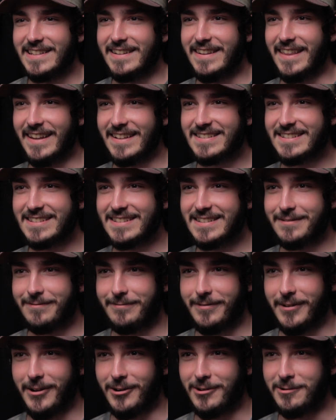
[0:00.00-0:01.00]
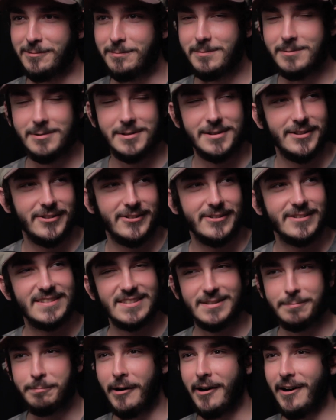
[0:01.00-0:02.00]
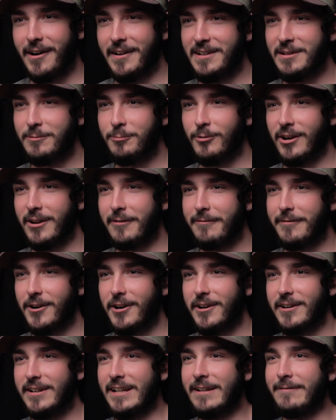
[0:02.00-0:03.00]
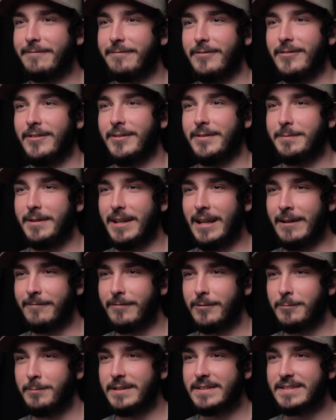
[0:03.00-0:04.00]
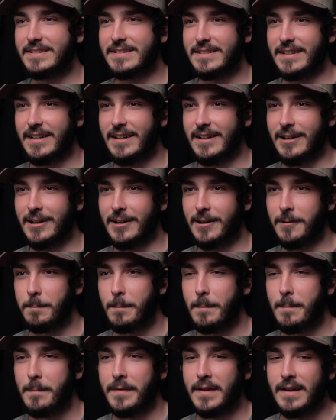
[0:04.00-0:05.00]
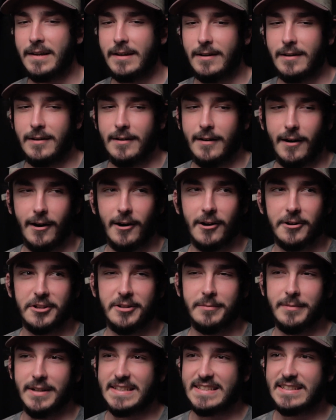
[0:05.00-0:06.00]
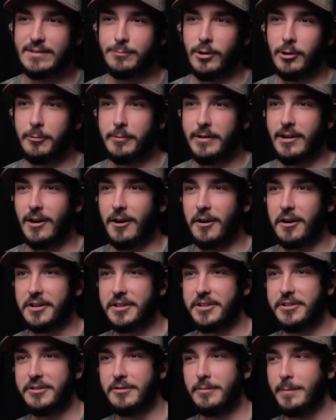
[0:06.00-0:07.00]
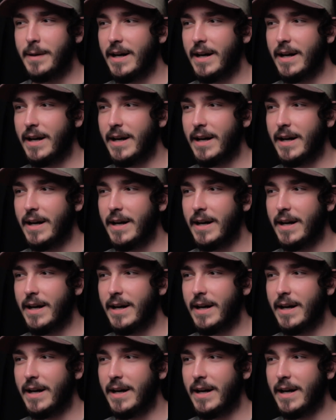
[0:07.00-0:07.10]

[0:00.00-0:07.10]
This film spawned one of our infamous arguments where we argue